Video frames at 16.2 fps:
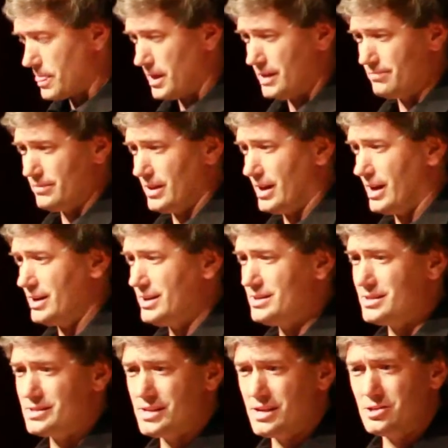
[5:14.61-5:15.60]
And I need
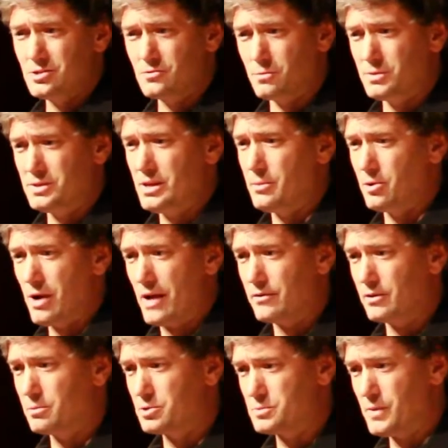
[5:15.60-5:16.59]
to say, just from a
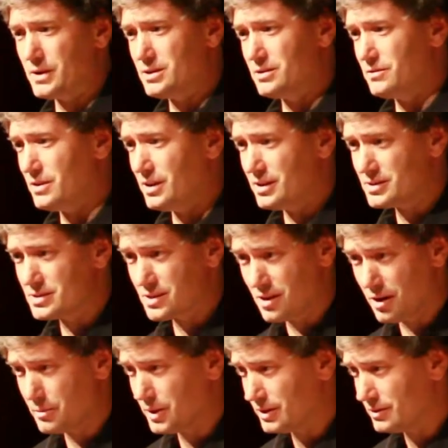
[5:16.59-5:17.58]
demographic perspective, it's
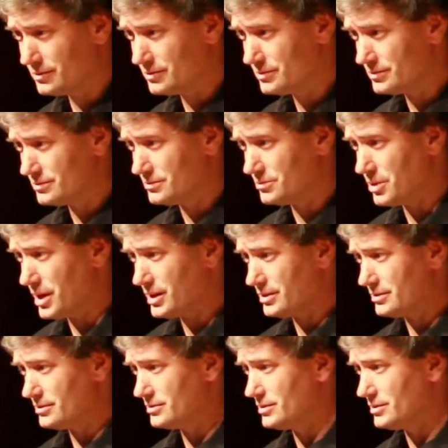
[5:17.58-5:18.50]
coming, right?